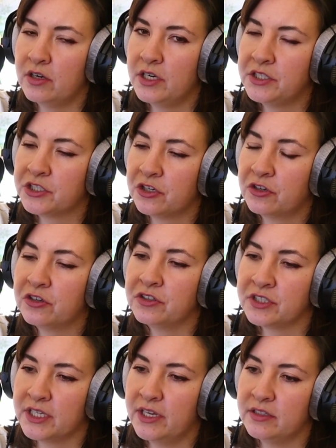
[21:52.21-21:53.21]
internal
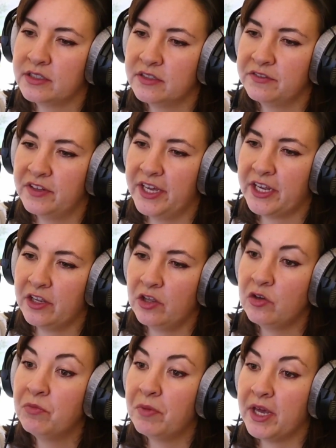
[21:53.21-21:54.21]
sense of like
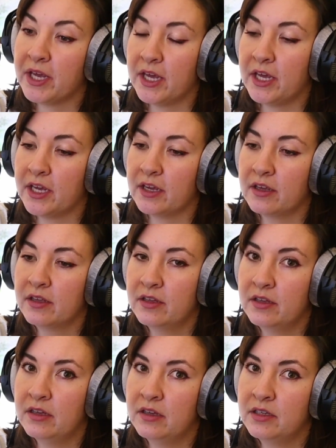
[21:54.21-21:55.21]
you making
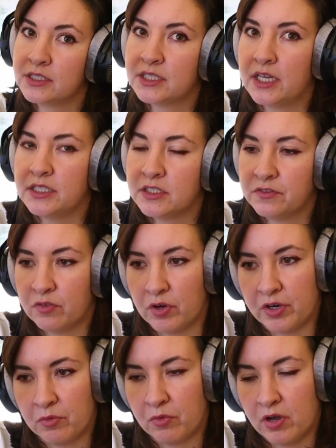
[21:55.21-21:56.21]
sense of
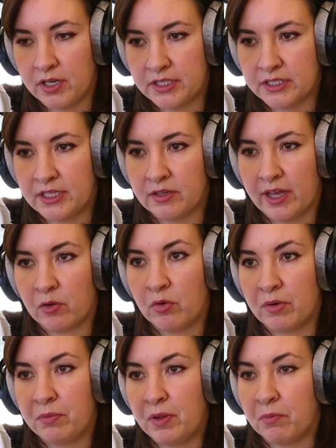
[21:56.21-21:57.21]
what it was and like
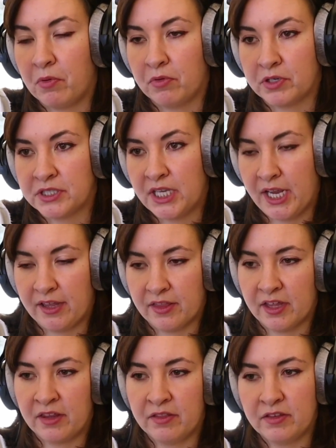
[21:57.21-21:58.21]
what people were saying,
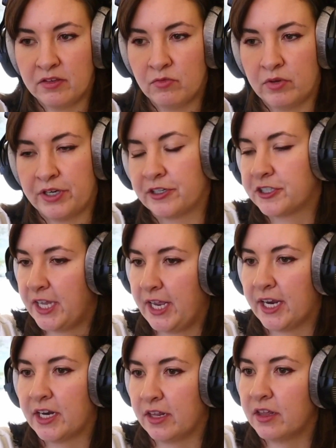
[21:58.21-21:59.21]
that what you're
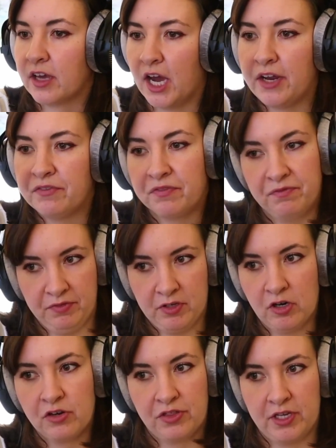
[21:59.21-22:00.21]
saying. And I think I've
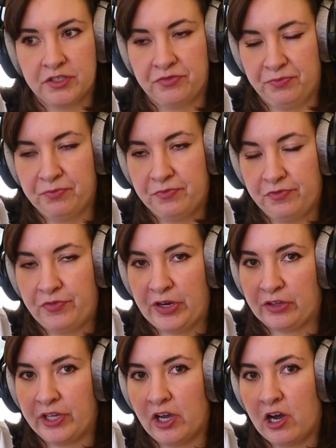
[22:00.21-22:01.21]
heard this
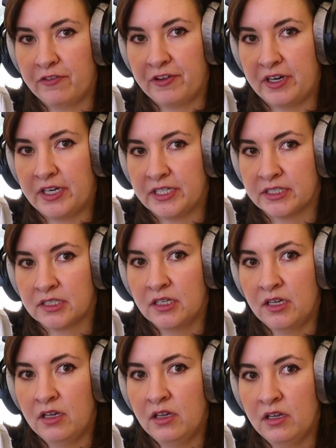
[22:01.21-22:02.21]
fairly often is,
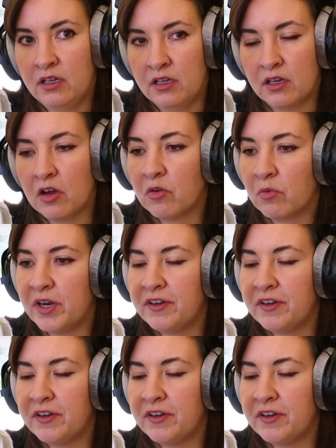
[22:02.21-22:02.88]
oh, what